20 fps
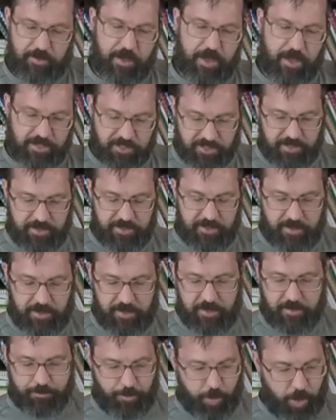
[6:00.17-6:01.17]
actually
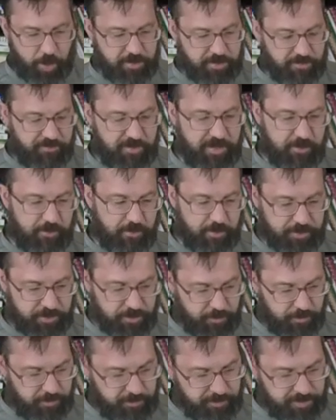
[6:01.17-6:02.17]
in part of the video I'll
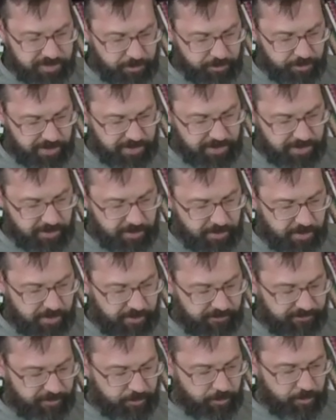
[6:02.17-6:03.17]
show you something
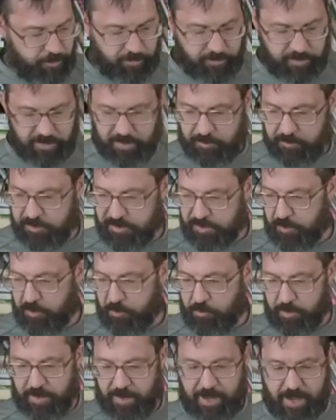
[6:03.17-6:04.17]
from years
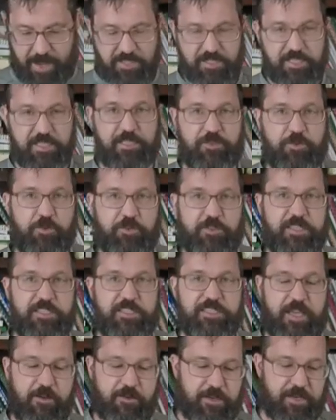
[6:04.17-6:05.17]
ago when I actually took
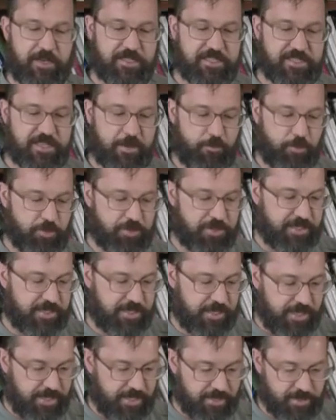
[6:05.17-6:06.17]
this out and assembled
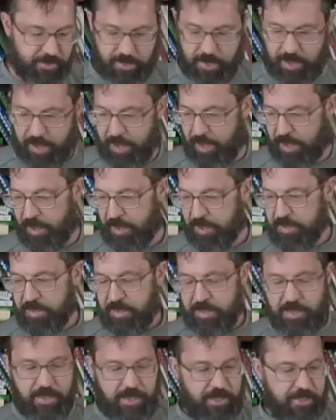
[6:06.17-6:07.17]
it in
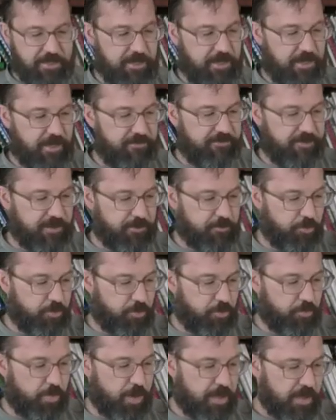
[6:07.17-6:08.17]
the living
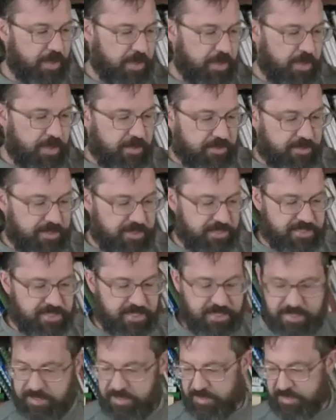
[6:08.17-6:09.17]
room. This
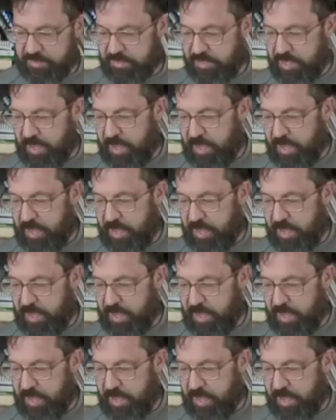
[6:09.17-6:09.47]
is